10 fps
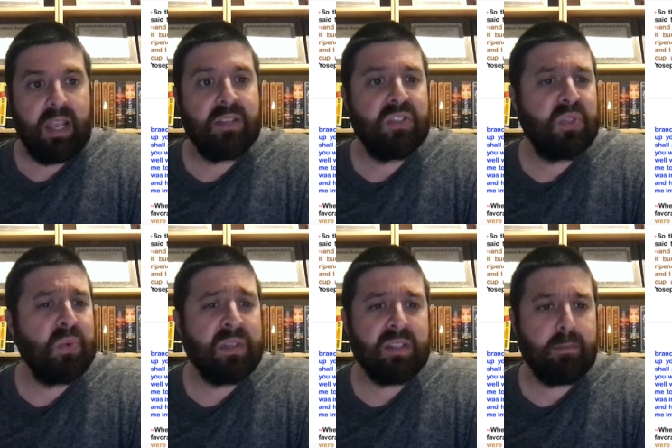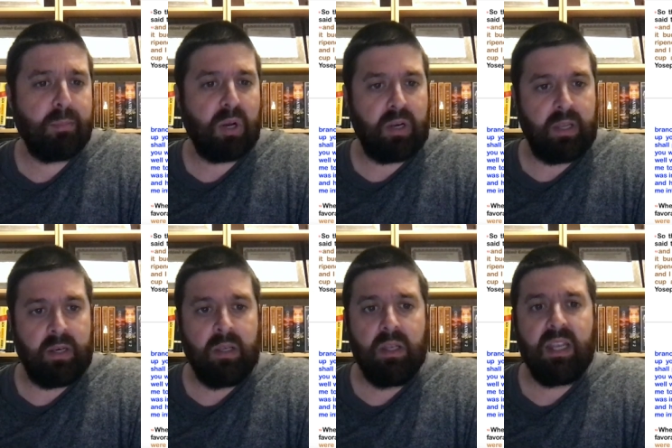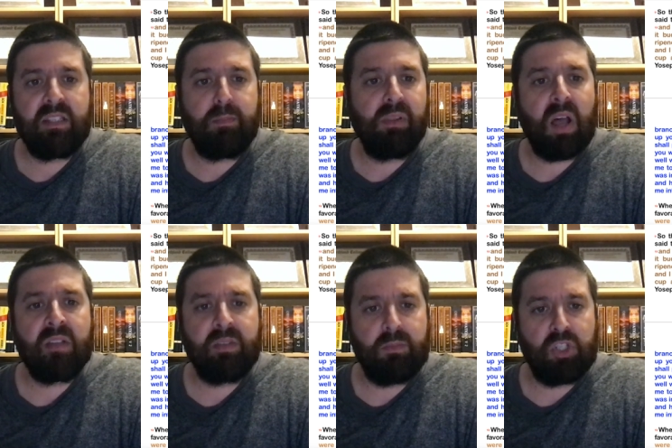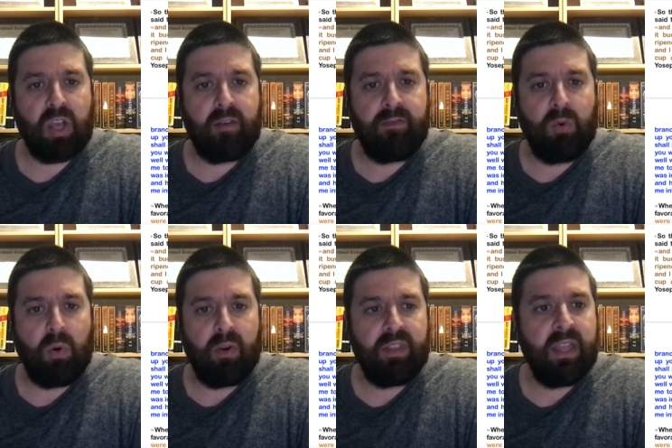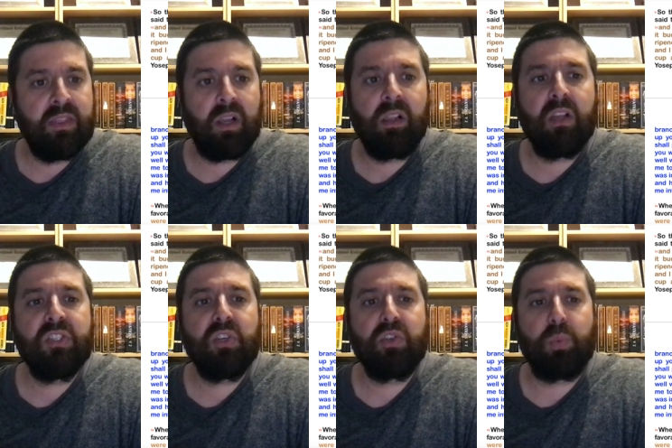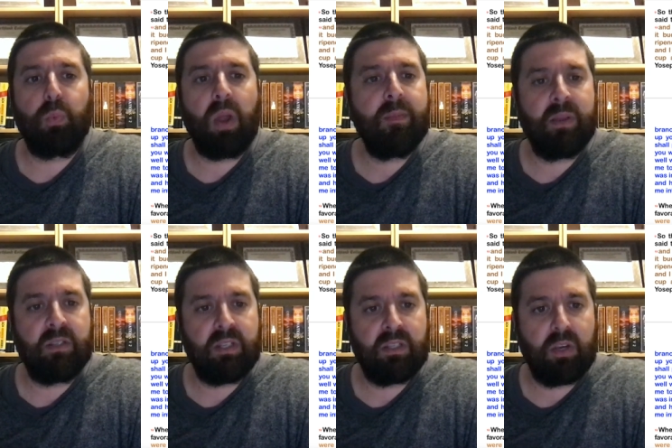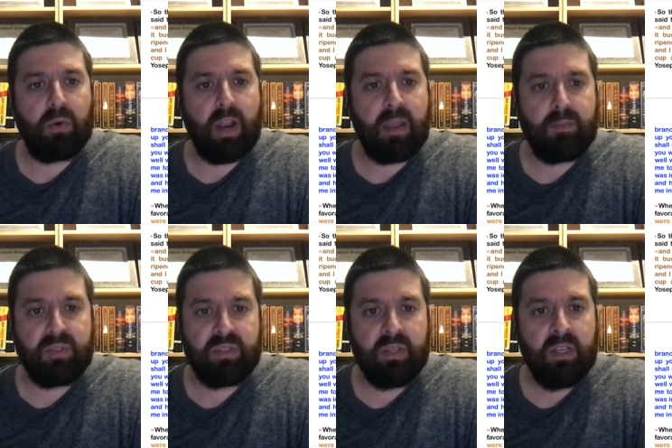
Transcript: As soon as it budded, its blossoms shot forth, and the clusters ripened into grapes.